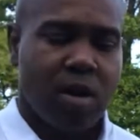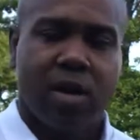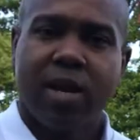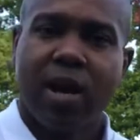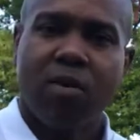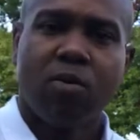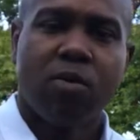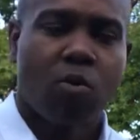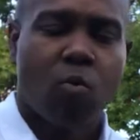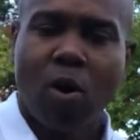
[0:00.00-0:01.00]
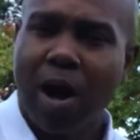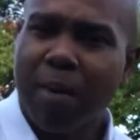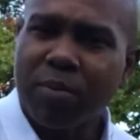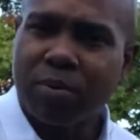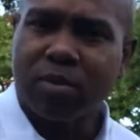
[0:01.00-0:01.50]
Now, what
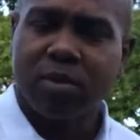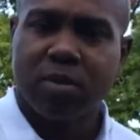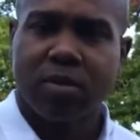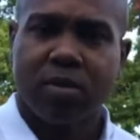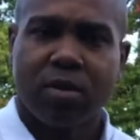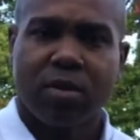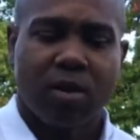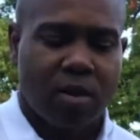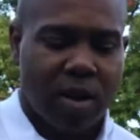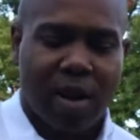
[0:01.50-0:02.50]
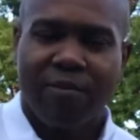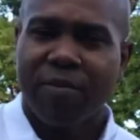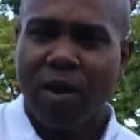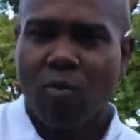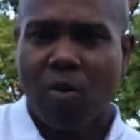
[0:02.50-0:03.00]
happens?
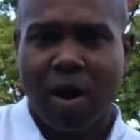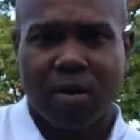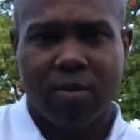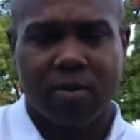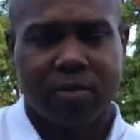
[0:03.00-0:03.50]
After a while,